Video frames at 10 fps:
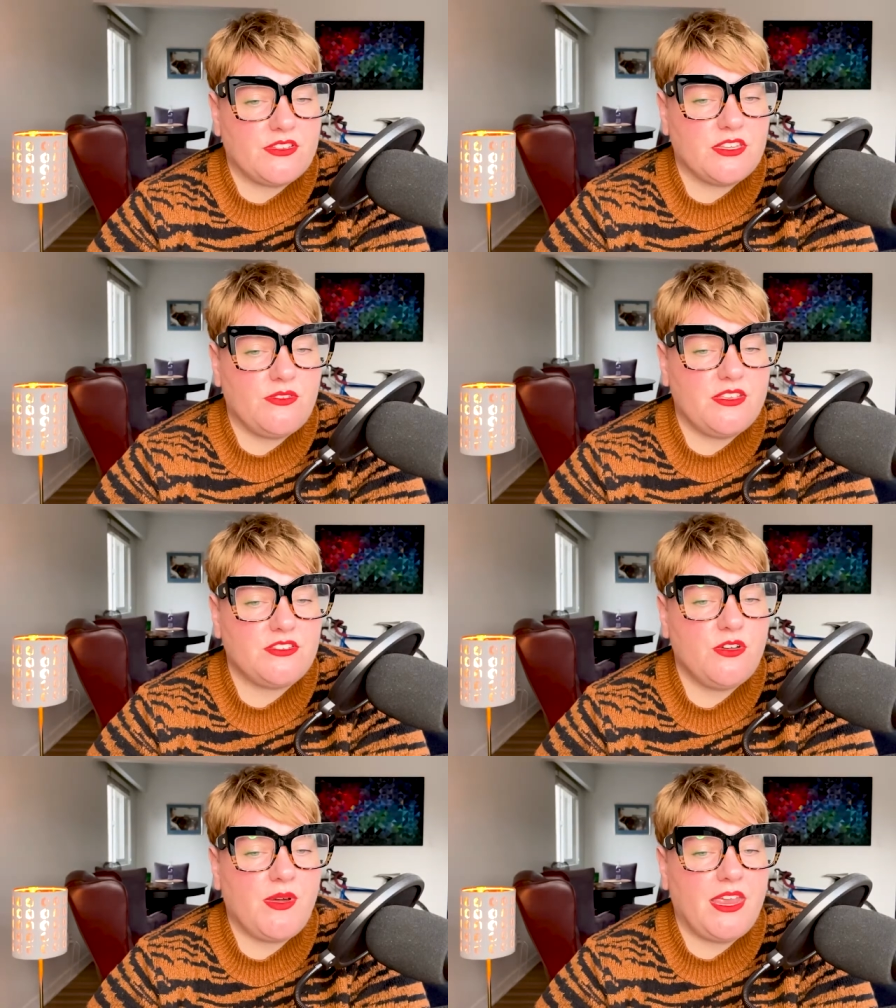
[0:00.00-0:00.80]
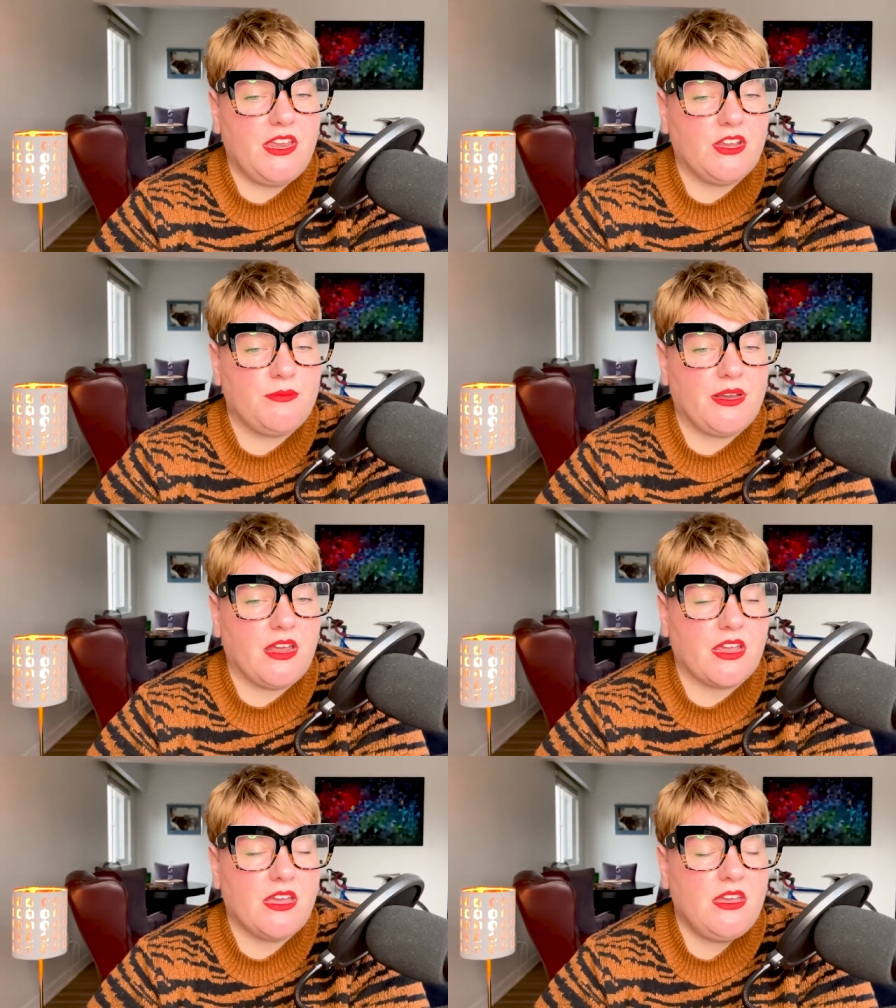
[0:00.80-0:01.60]
So there's no way he could have been
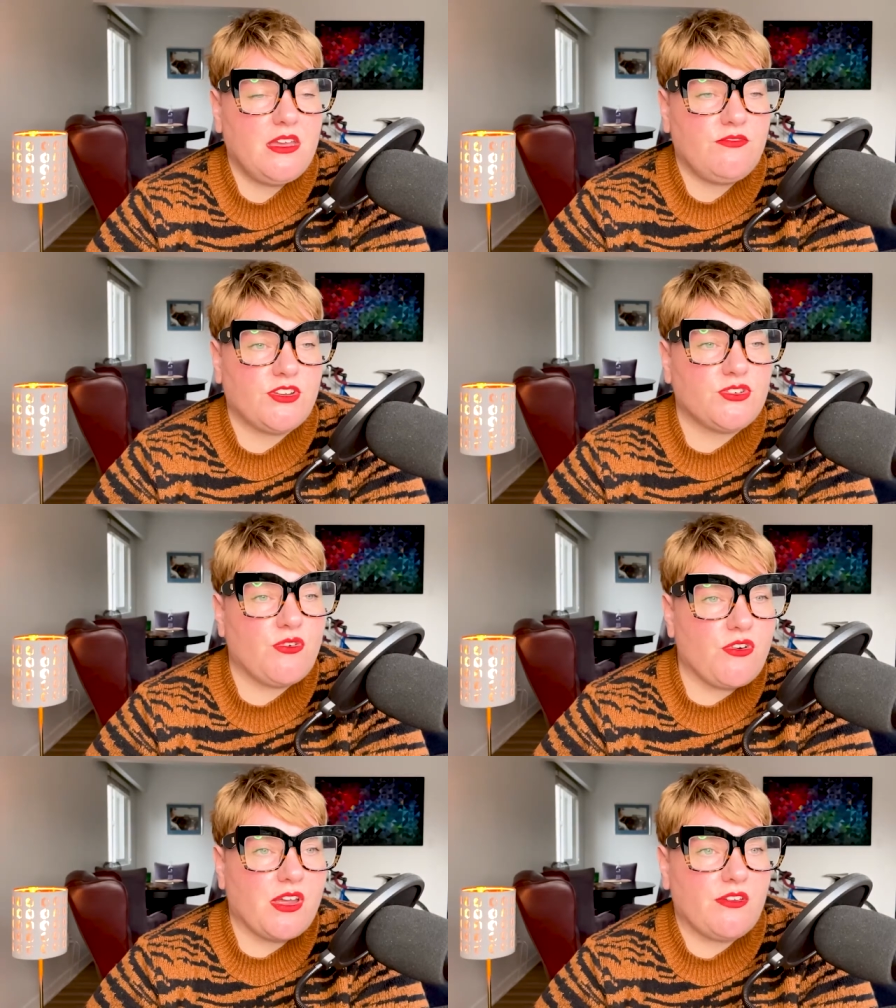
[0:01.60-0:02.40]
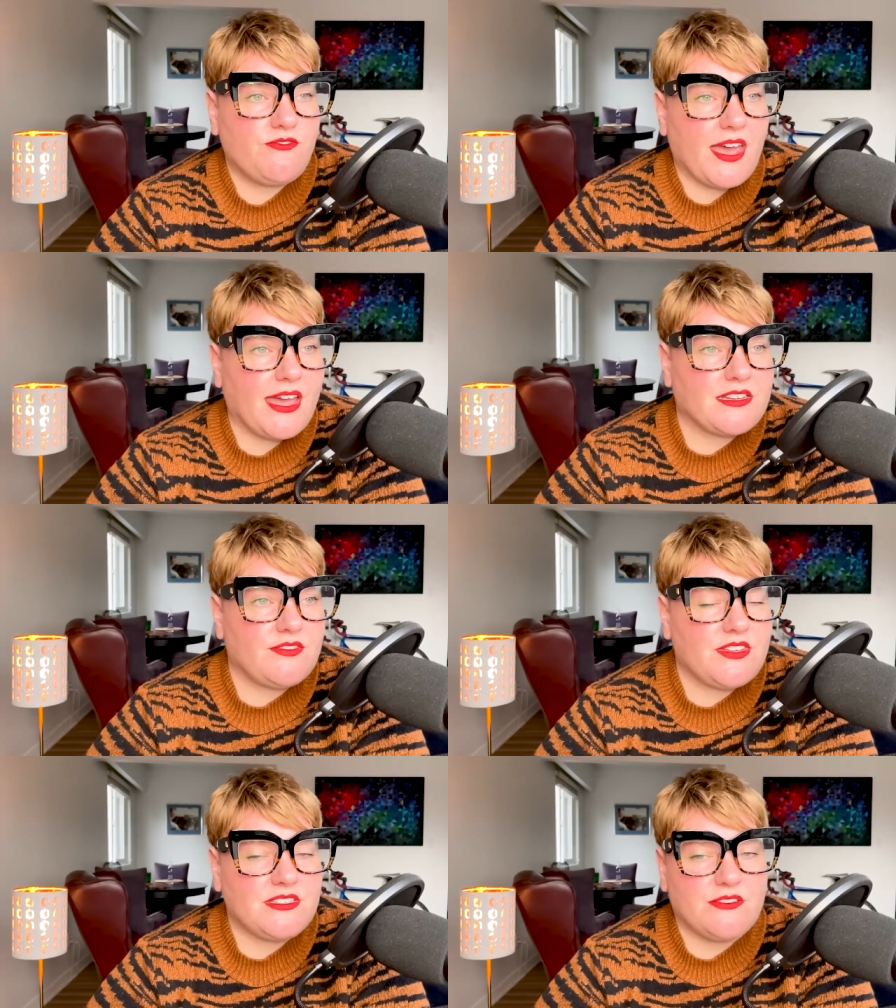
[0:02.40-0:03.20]
like Victoria fat
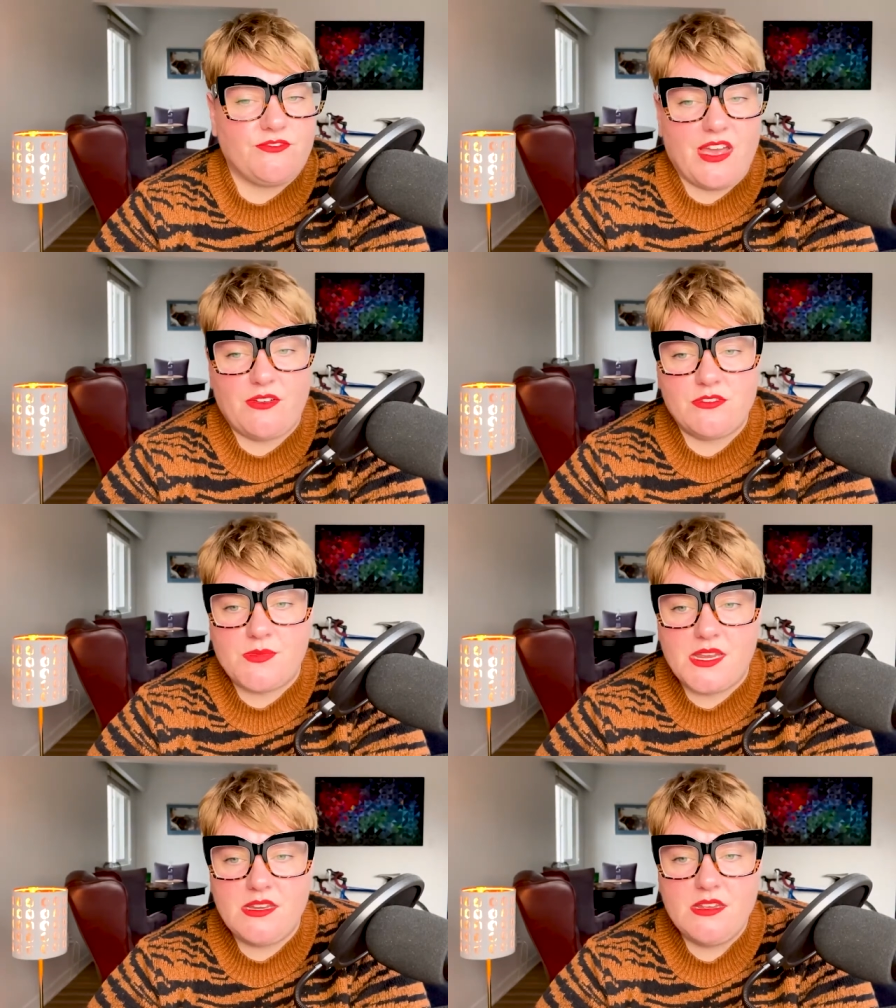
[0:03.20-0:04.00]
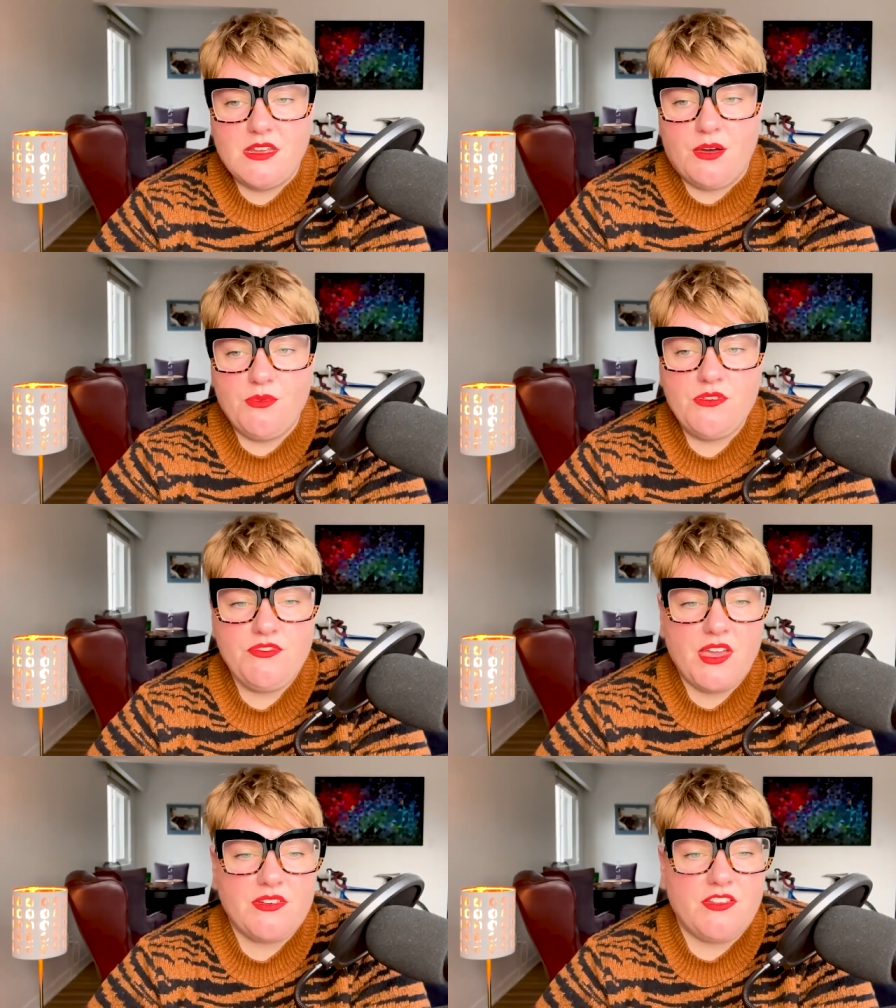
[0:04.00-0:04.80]
activist and found me. I wonder if
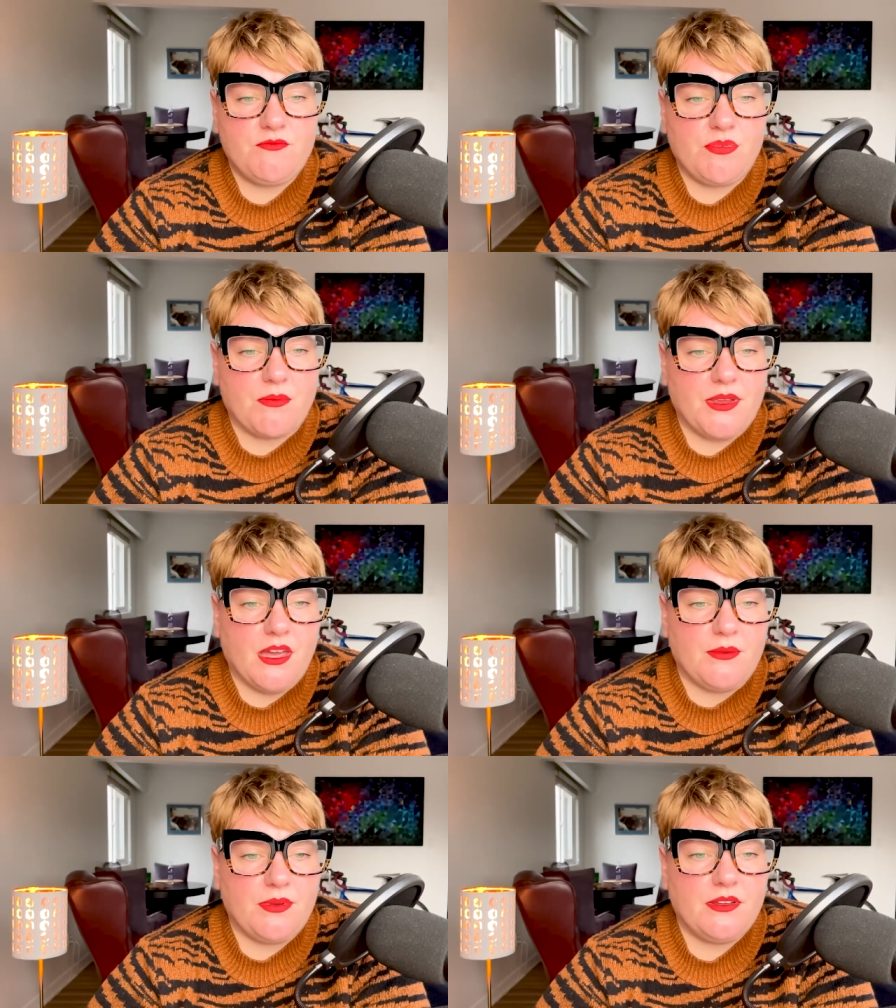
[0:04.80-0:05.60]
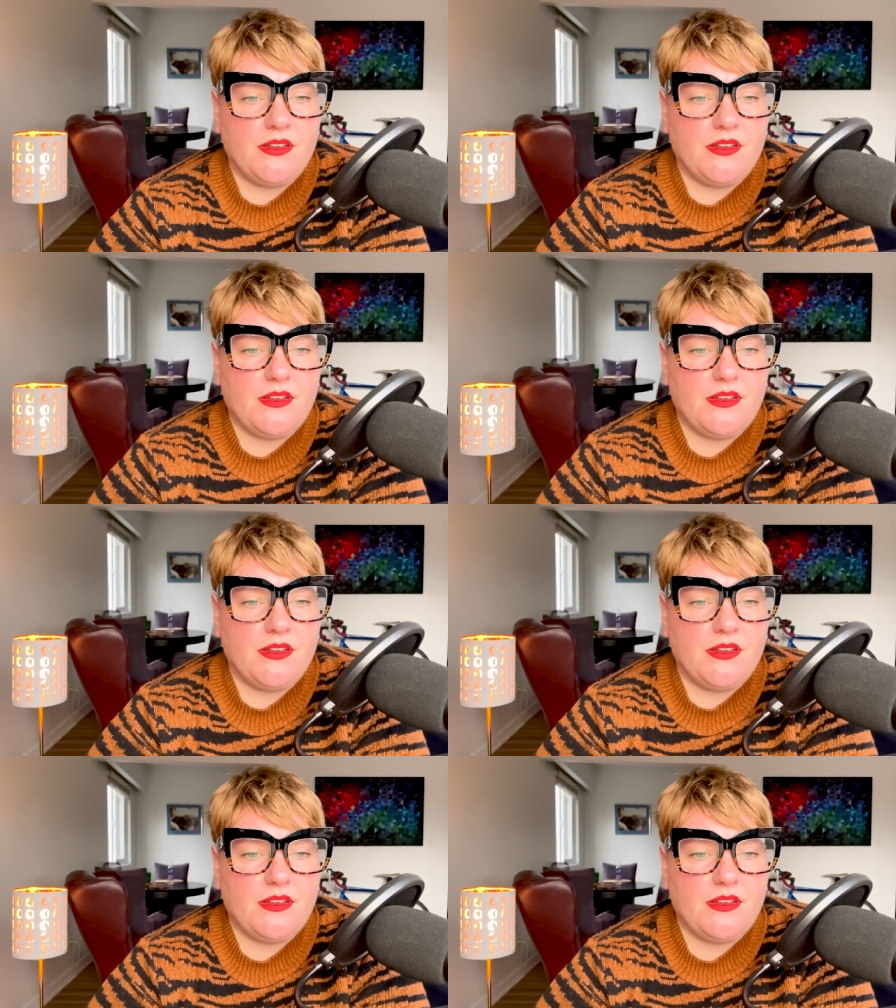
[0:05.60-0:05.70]
that would even bring me up.